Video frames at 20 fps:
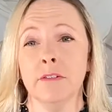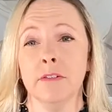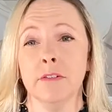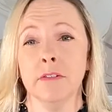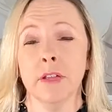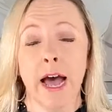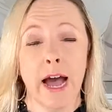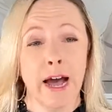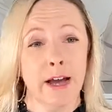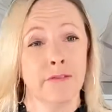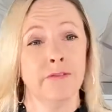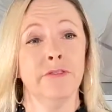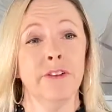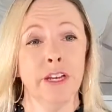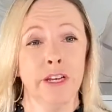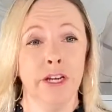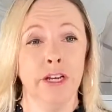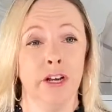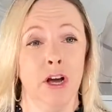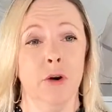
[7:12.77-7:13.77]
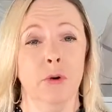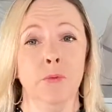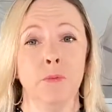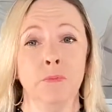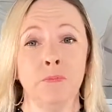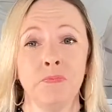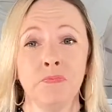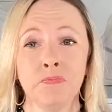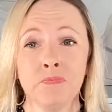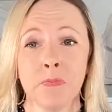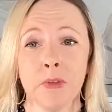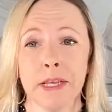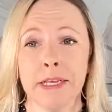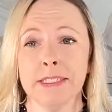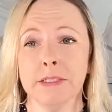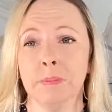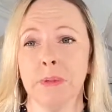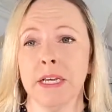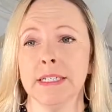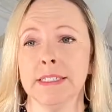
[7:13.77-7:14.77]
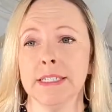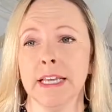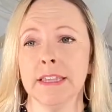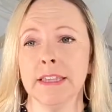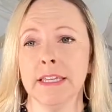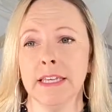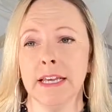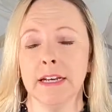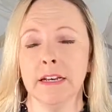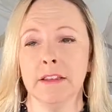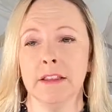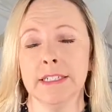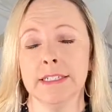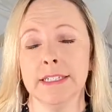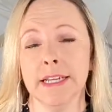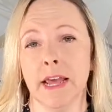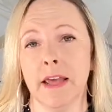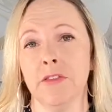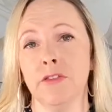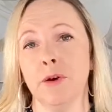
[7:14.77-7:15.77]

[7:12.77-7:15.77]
live video, is because at the end of the day,